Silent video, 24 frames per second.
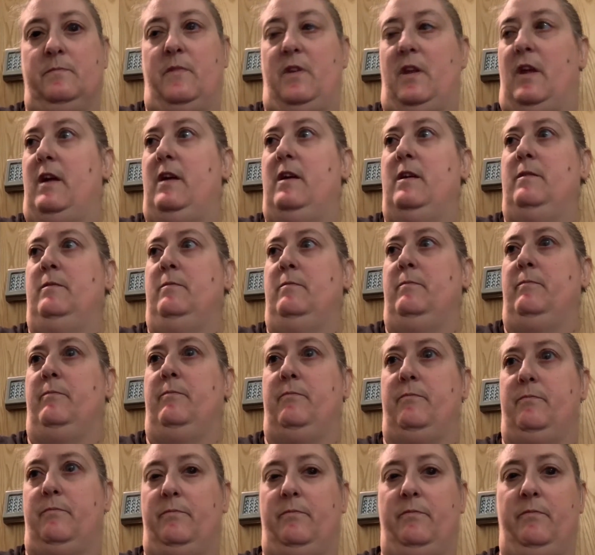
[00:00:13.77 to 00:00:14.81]
and
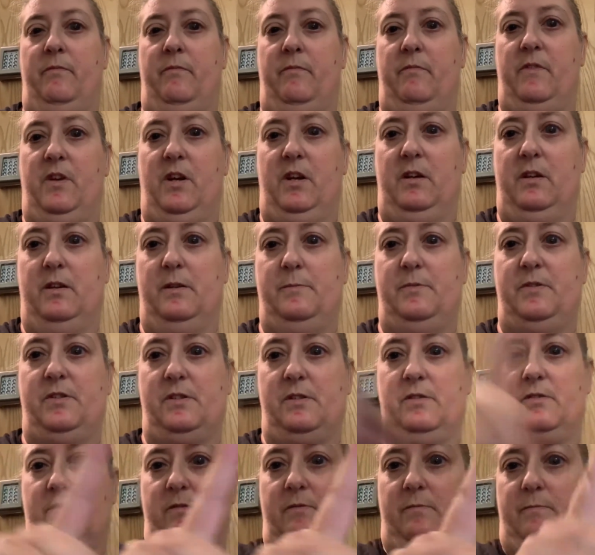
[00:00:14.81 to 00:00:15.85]
the Hubz
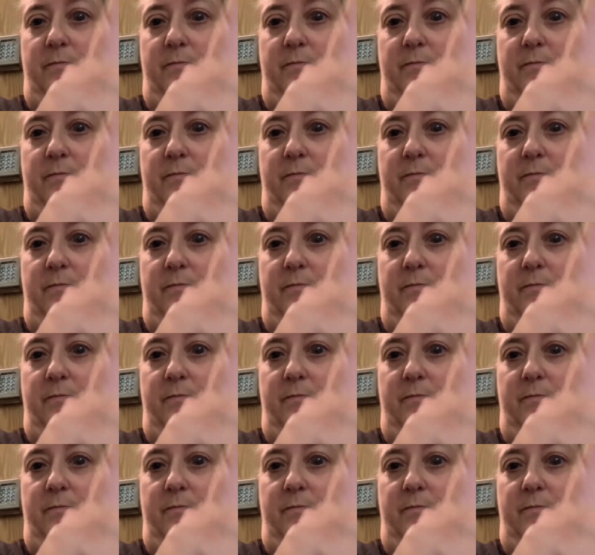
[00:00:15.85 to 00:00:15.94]
is